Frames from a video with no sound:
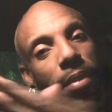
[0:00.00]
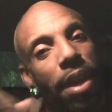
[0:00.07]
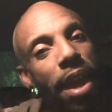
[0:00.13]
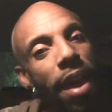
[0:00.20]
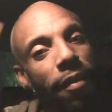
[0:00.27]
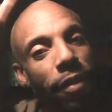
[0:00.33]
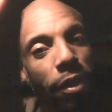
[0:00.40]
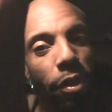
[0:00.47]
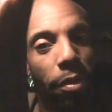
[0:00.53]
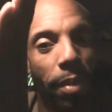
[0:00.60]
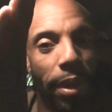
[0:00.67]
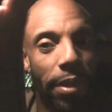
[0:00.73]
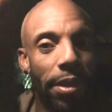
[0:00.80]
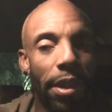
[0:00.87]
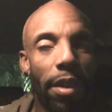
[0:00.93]
avenue
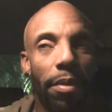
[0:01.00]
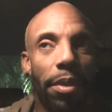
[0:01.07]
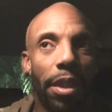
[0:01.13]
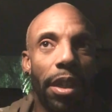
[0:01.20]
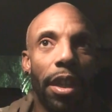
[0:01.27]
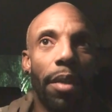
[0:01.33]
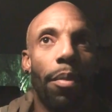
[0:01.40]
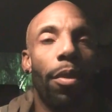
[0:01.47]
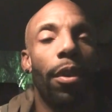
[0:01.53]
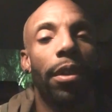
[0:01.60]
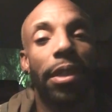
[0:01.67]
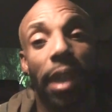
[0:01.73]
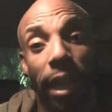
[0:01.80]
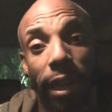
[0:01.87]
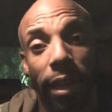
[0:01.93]
myself to get more
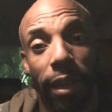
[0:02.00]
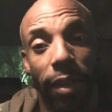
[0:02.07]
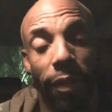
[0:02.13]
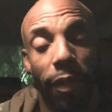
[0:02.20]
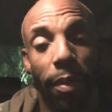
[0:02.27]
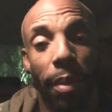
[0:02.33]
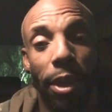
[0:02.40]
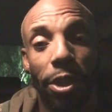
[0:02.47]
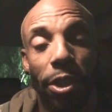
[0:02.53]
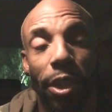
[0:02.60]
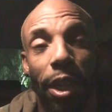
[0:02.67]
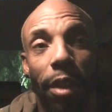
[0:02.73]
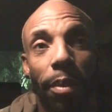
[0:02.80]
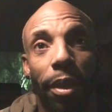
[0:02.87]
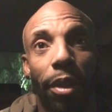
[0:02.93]
data and information,
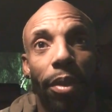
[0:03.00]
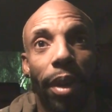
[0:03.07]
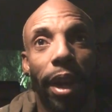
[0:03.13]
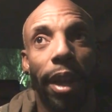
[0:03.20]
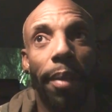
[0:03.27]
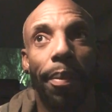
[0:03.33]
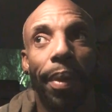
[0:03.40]
that would be great.